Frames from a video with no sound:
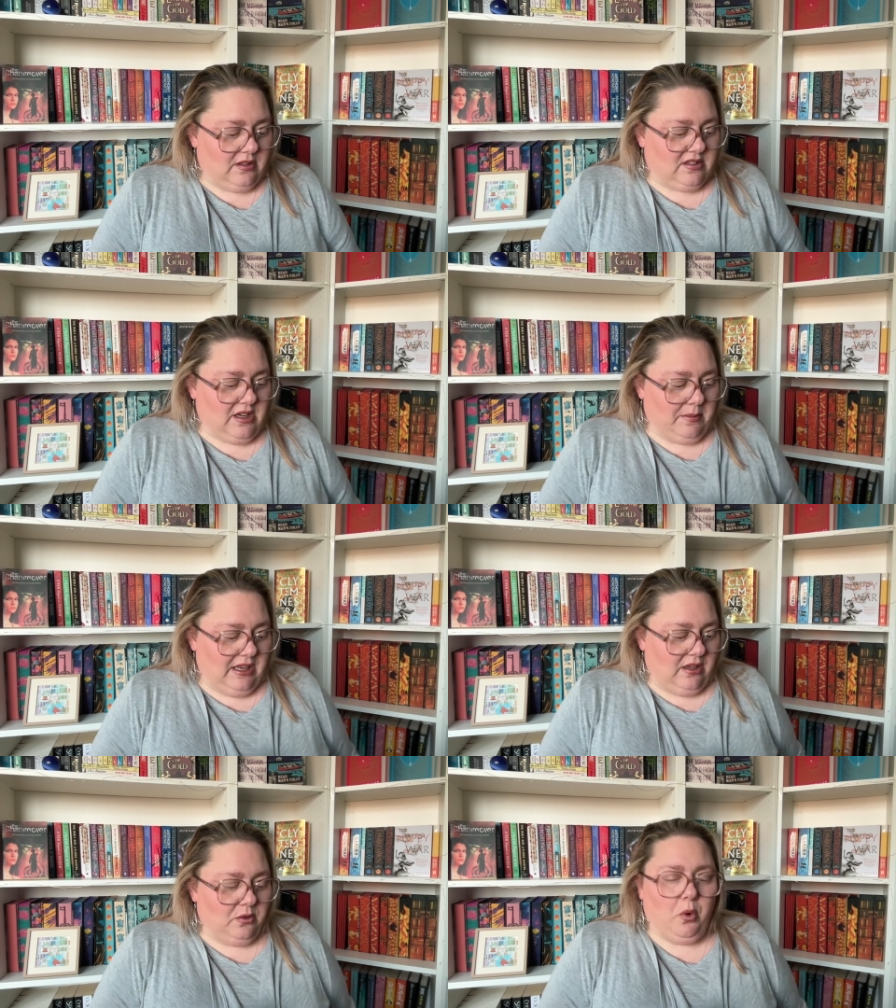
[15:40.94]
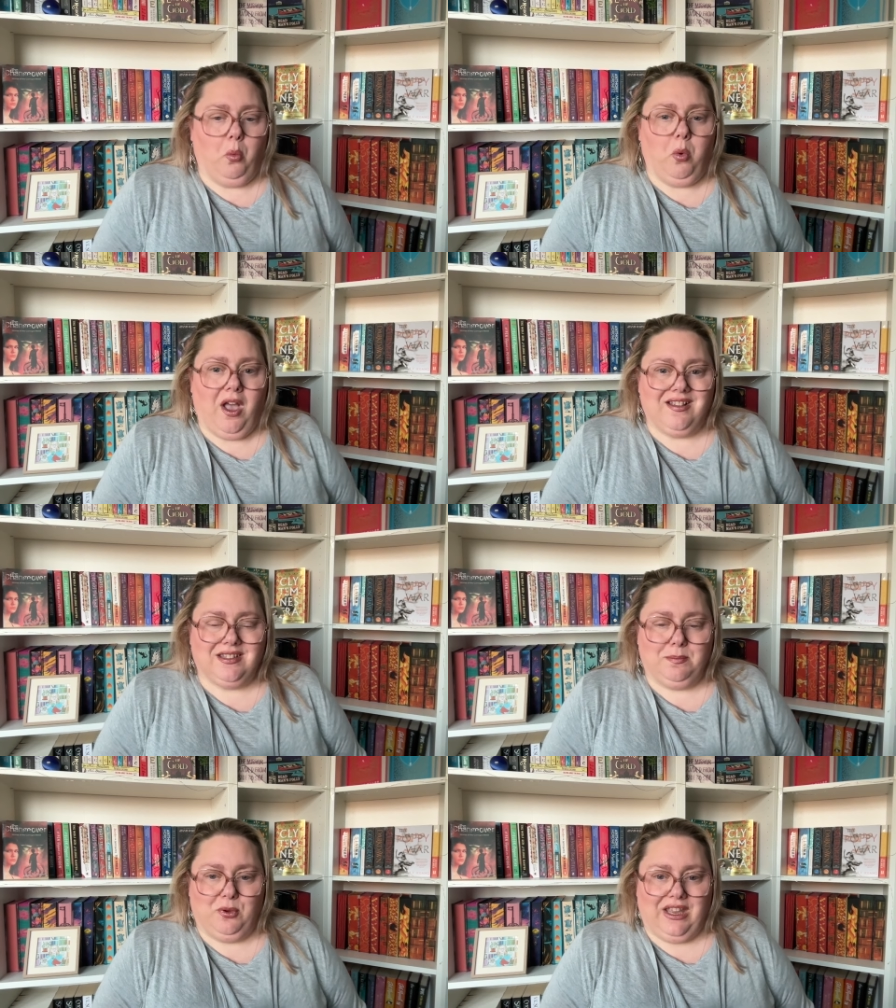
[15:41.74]
W
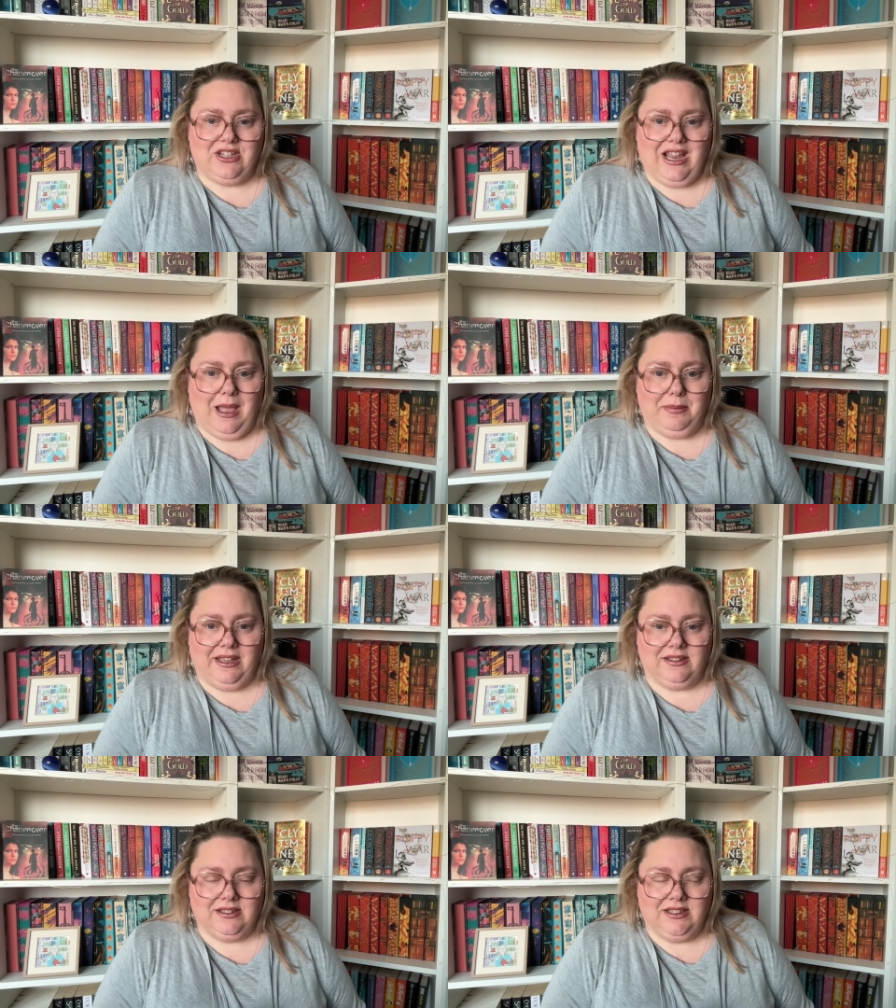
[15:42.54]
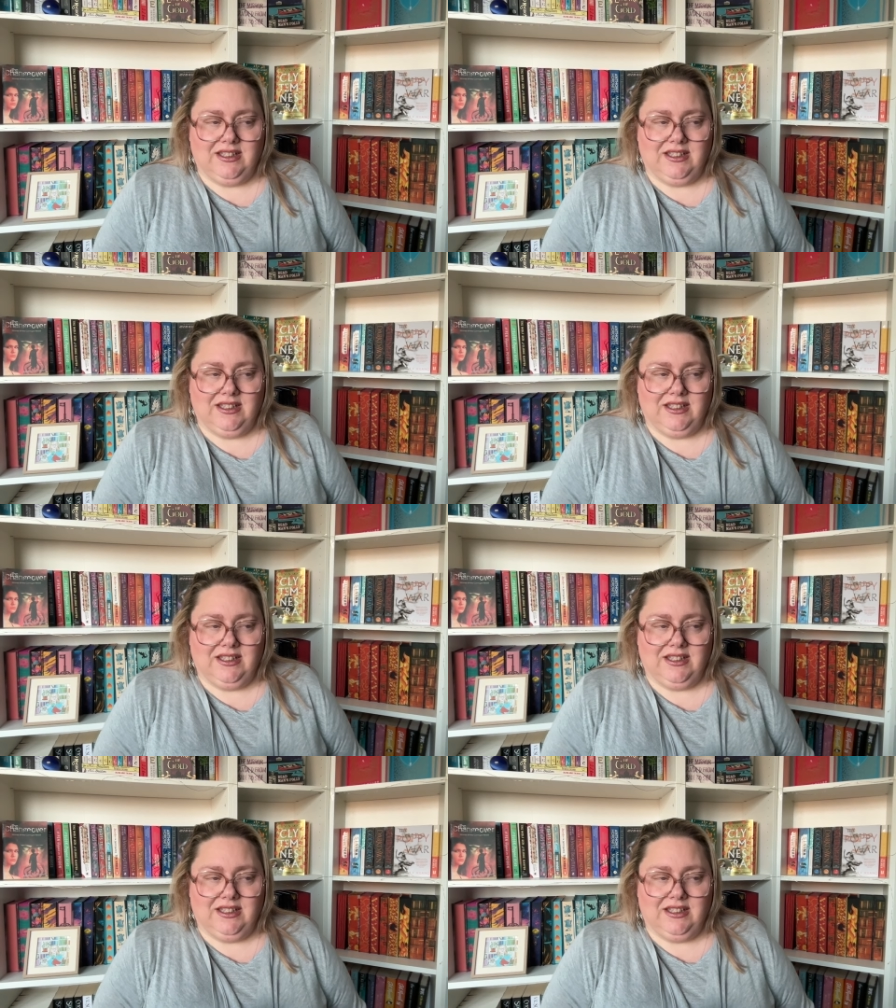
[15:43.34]
worst bookish habit.